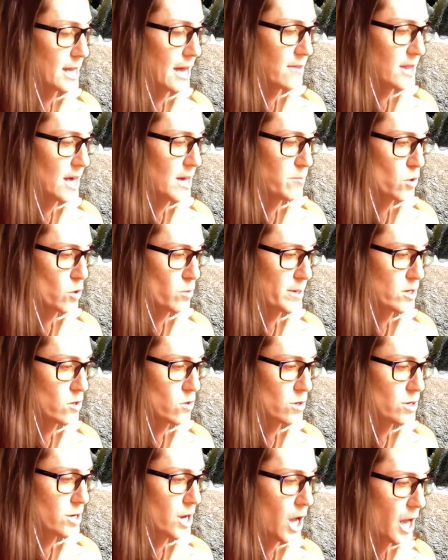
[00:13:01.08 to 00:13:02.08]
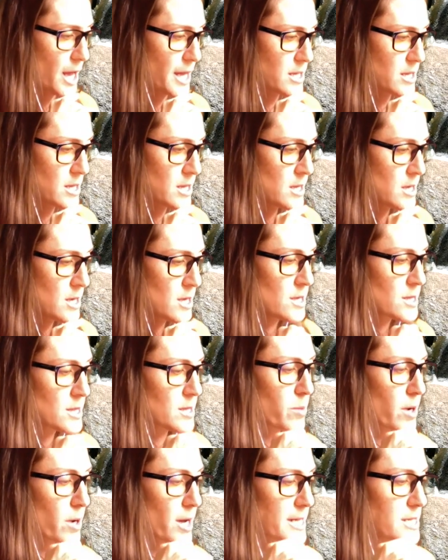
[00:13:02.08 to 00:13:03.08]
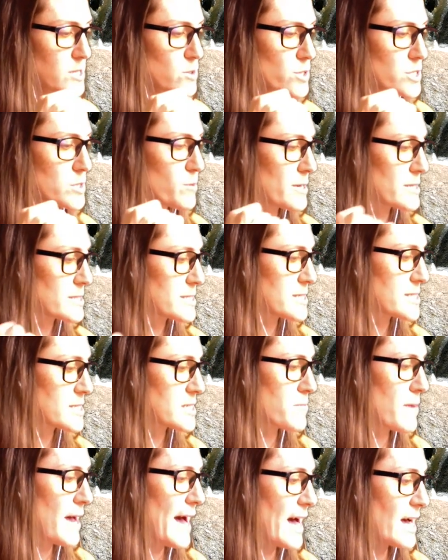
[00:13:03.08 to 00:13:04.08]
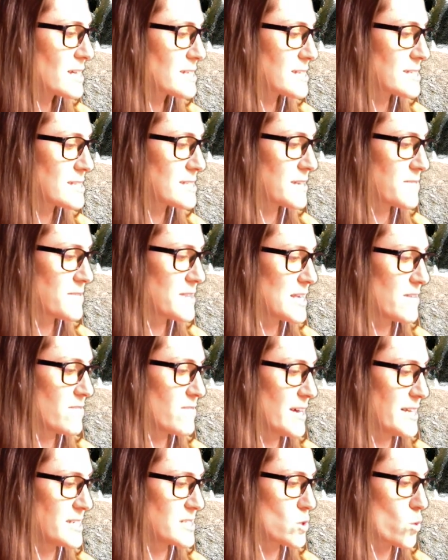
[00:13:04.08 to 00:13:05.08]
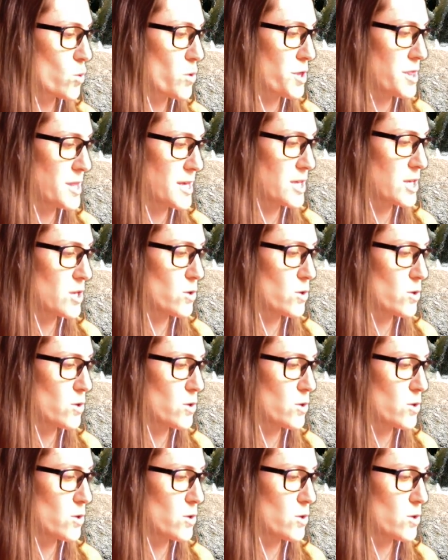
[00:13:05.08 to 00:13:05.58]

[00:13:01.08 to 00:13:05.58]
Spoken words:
at that moment or not. The body's response system acts as if the event or thing